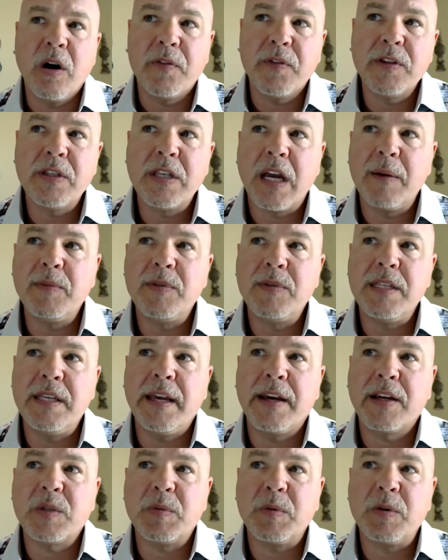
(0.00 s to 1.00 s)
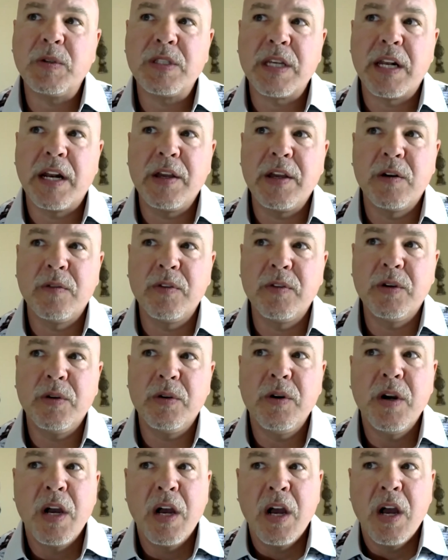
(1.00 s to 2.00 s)
So oftentimes the experts that I
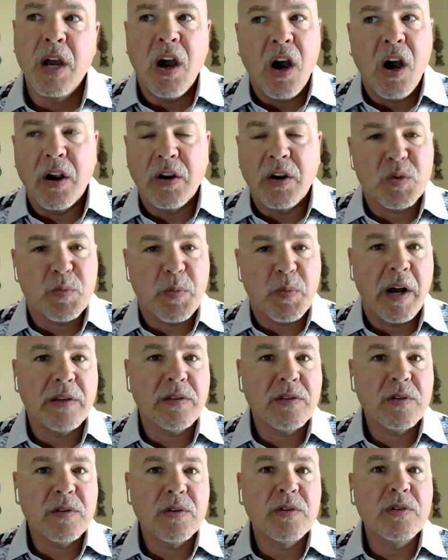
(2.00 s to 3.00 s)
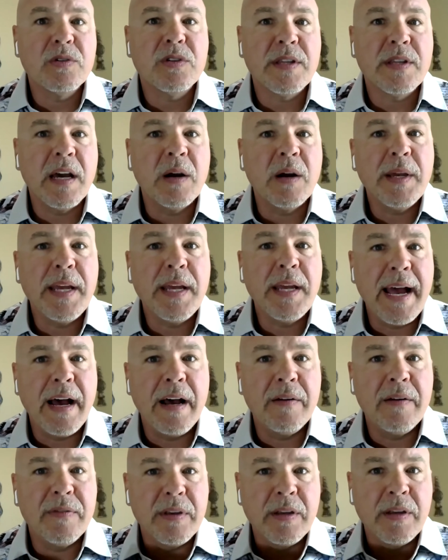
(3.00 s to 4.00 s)
interview our sponsors that we
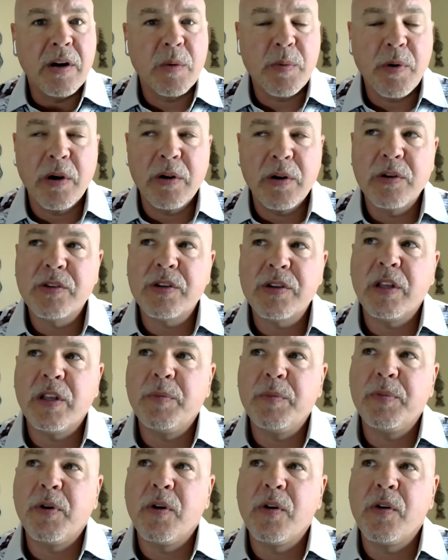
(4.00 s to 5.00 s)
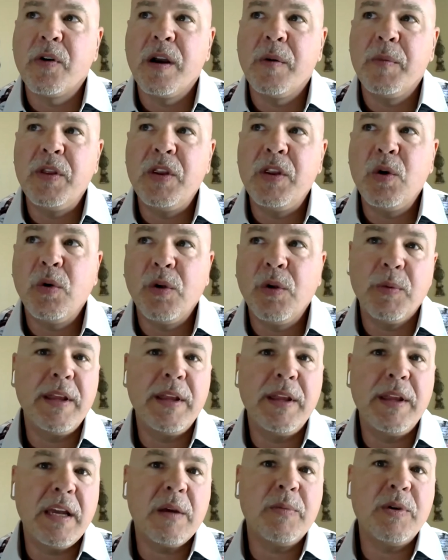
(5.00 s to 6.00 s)
have in our Partners Club program. And the only
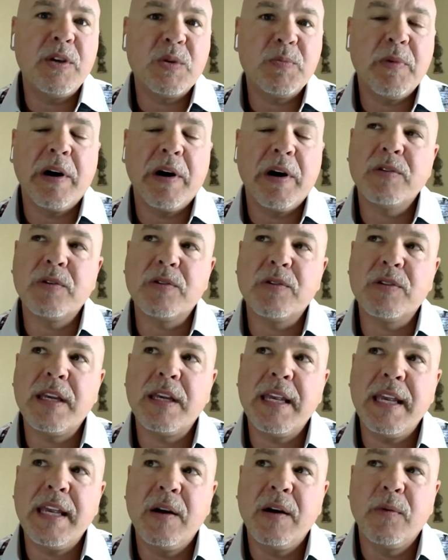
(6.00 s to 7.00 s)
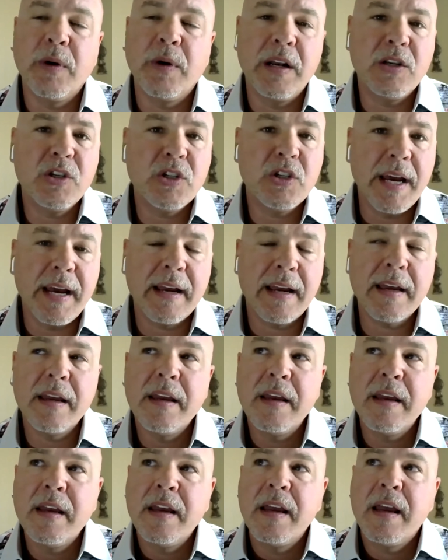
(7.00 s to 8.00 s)
way they can be sponsors, they can't write a check.
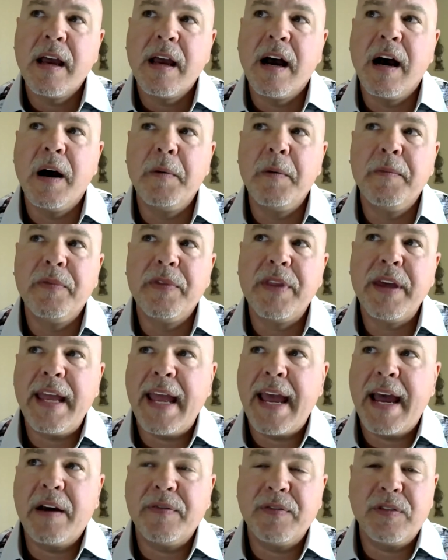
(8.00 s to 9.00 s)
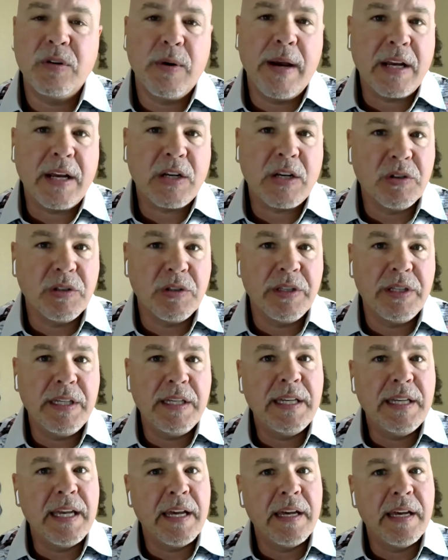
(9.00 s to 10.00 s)
Um, they have to
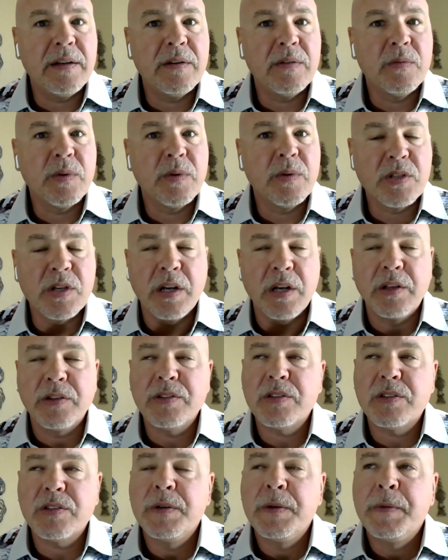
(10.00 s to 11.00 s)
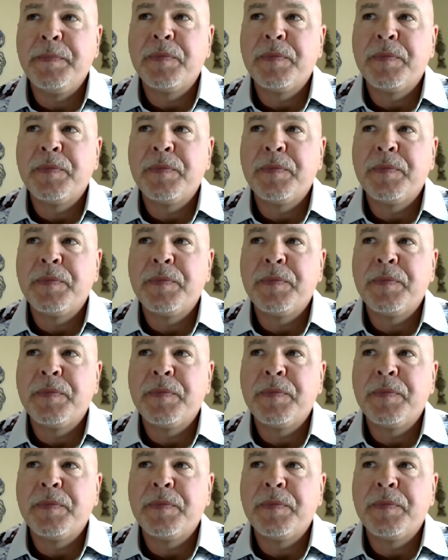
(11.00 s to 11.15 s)
actually get results.